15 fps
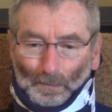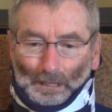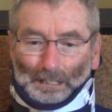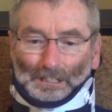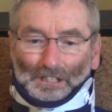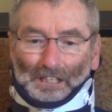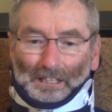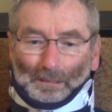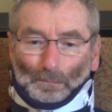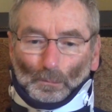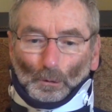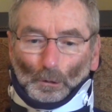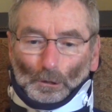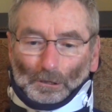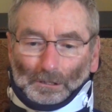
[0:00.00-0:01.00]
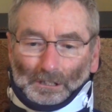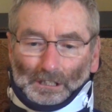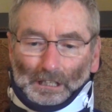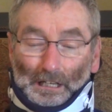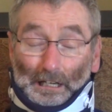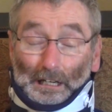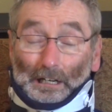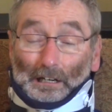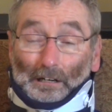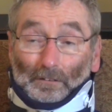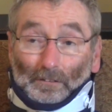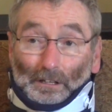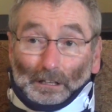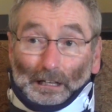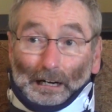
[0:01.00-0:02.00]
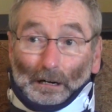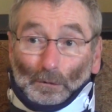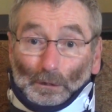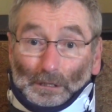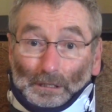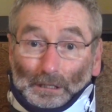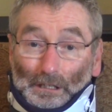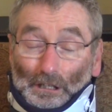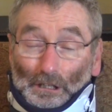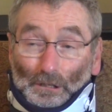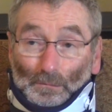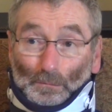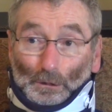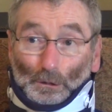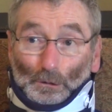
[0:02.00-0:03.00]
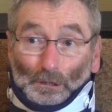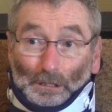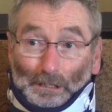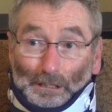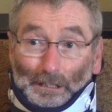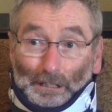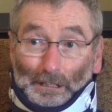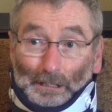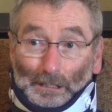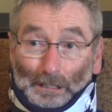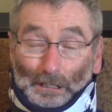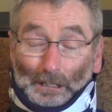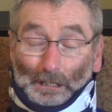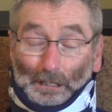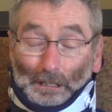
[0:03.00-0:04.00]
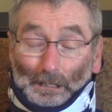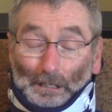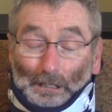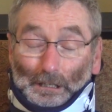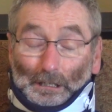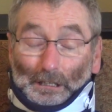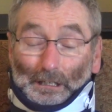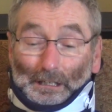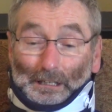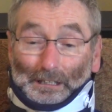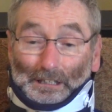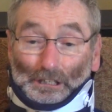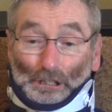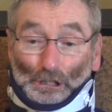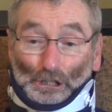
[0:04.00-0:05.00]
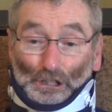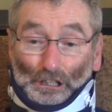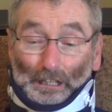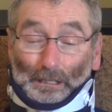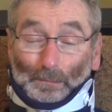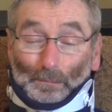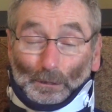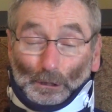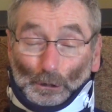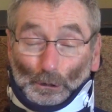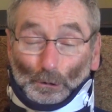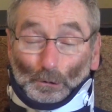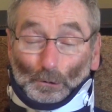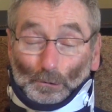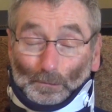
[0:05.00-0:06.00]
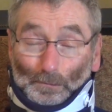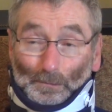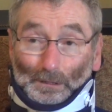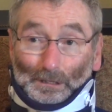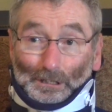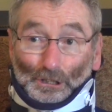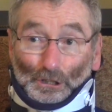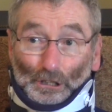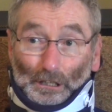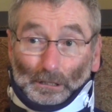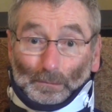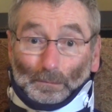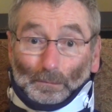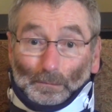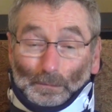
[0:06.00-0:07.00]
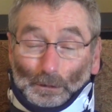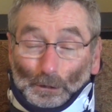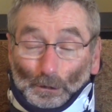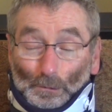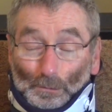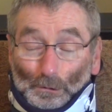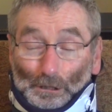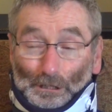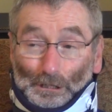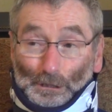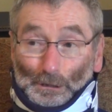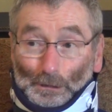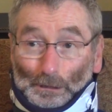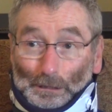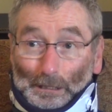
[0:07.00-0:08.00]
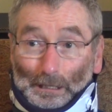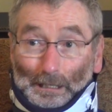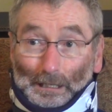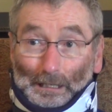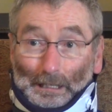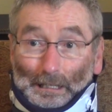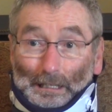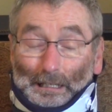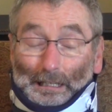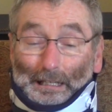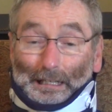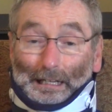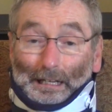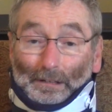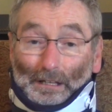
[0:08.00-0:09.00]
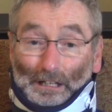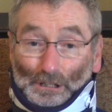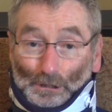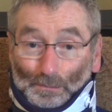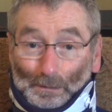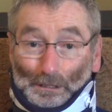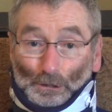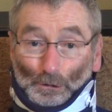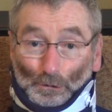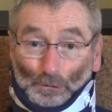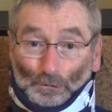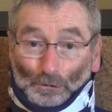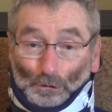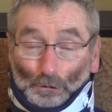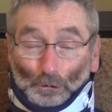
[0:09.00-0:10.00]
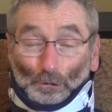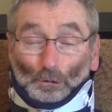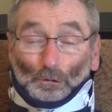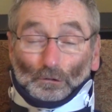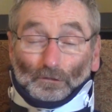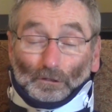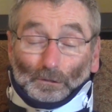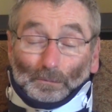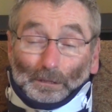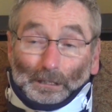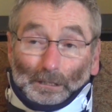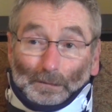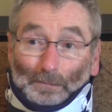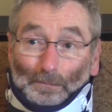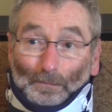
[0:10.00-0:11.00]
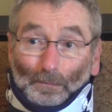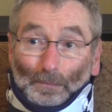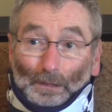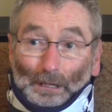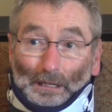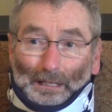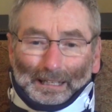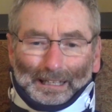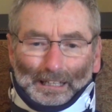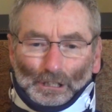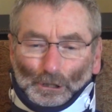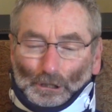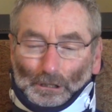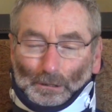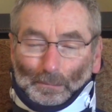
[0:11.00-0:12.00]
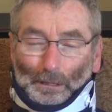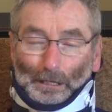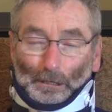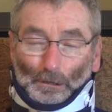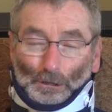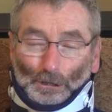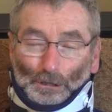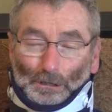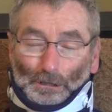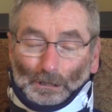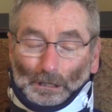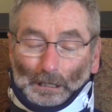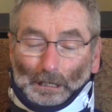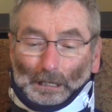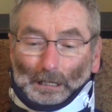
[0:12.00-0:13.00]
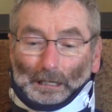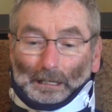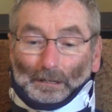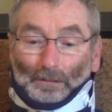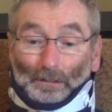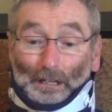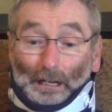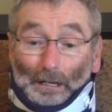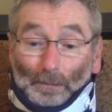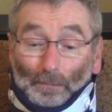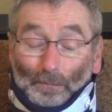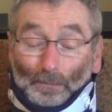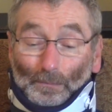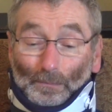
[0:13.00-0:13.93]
is the importance of allowing the community to shape you, to shape your priesthood. And that's been true for me at each of the parishes, that